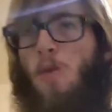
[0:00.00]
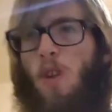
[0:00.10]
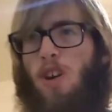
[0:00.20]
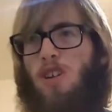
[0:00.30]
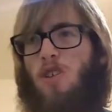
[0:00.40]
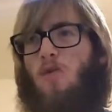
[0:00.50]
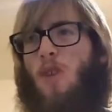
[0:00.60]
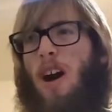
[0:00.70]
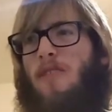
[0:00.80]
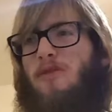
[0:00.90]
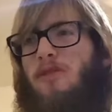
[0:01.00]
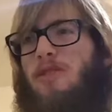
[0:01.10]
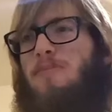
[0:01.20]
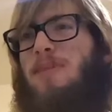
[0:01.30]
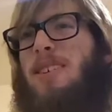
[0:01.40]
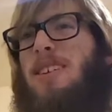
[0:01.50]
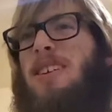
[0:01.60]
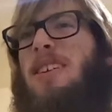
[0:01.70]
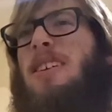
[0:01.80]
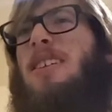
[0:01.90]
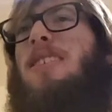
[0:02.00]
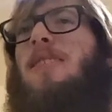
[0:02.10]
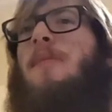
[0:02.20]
what you want from me.